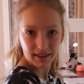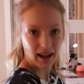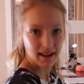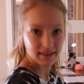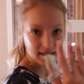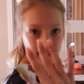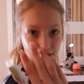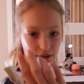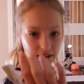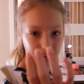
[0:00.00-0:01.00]
So guys, these
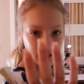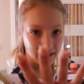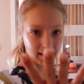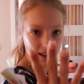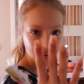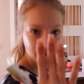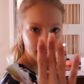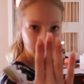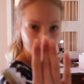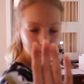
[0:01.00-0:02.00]
are not done yet. There's
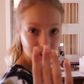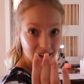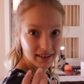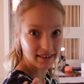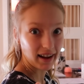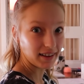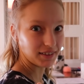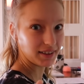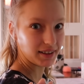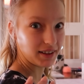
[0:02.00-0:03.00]
still gonna be a design
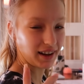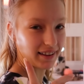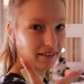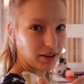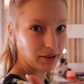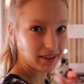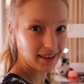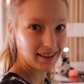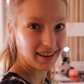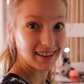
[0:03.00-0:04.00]
on it. You guys have to wait
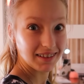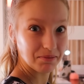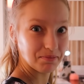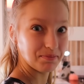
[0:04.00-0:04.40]
to see.